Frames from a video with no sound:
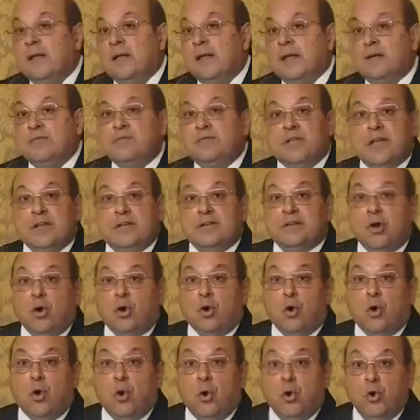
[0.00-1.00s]
if there's a
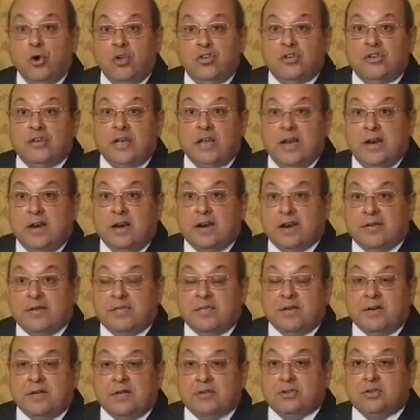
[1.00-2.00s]
wholesale
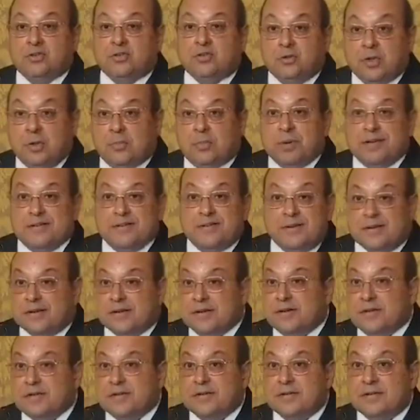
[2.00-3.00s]
reference to the
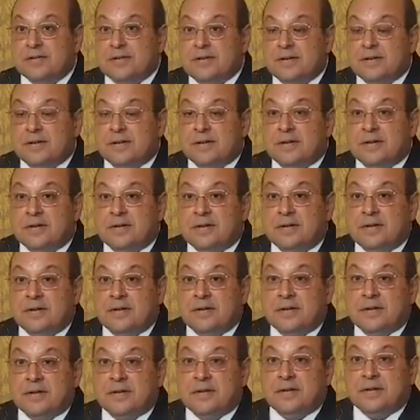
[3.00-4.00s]
President,
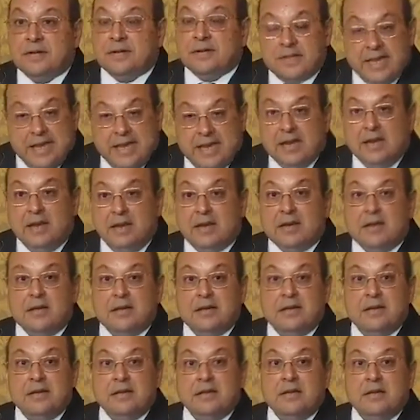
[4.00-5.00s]
then
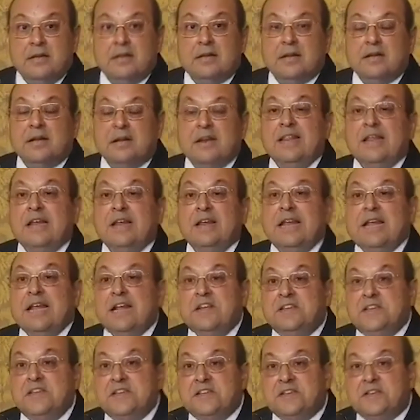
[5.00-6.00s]
the
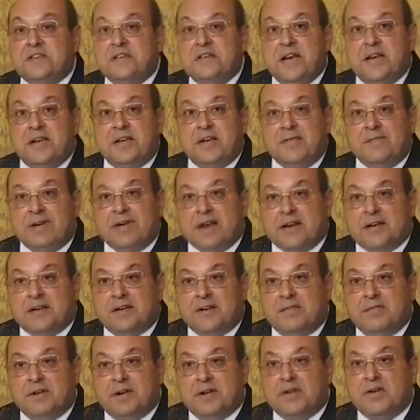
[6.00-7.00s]
legislative
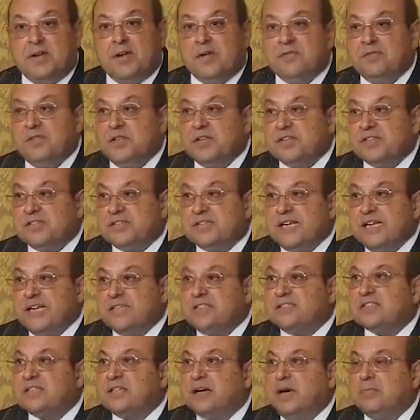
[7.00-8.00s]
activity of the
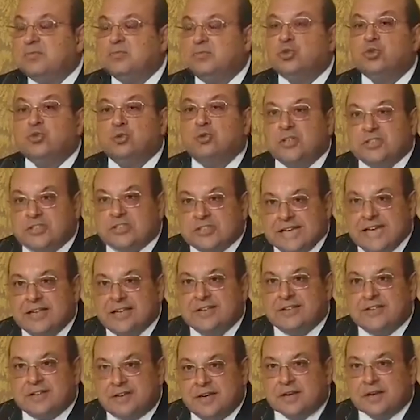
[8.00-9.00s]
states comes to a
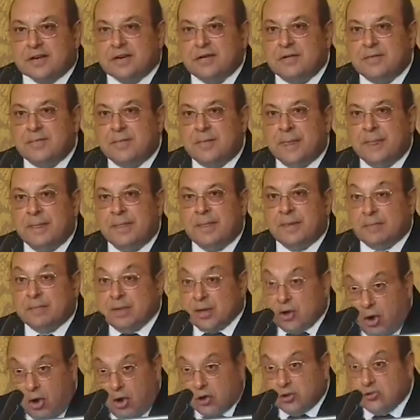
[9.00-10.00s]
standstill.
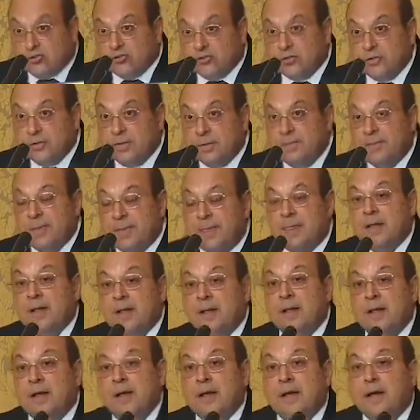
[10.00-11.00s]
Because
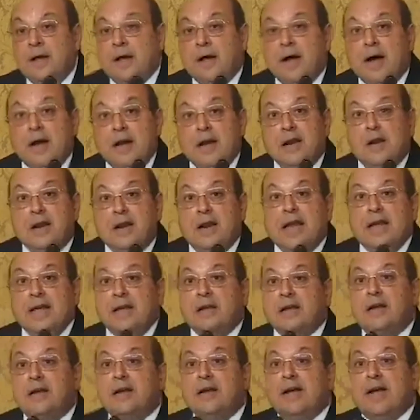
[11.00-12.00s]

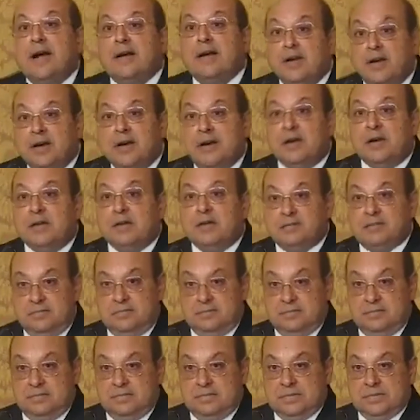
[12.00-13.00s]
unlike a governor
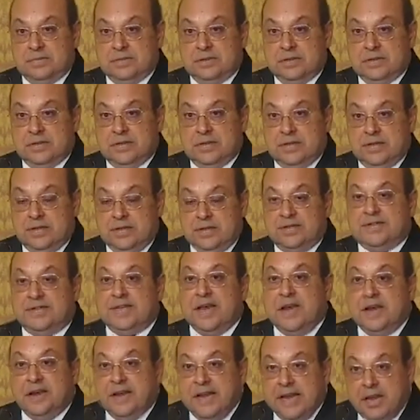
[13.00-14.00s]

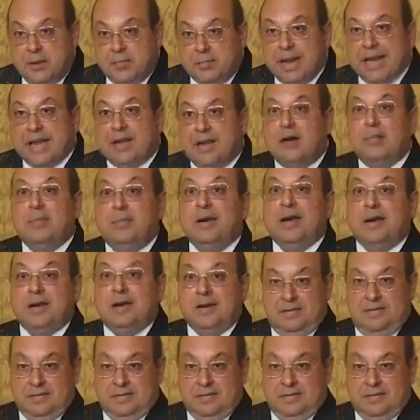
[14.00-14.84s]
sending back a bill,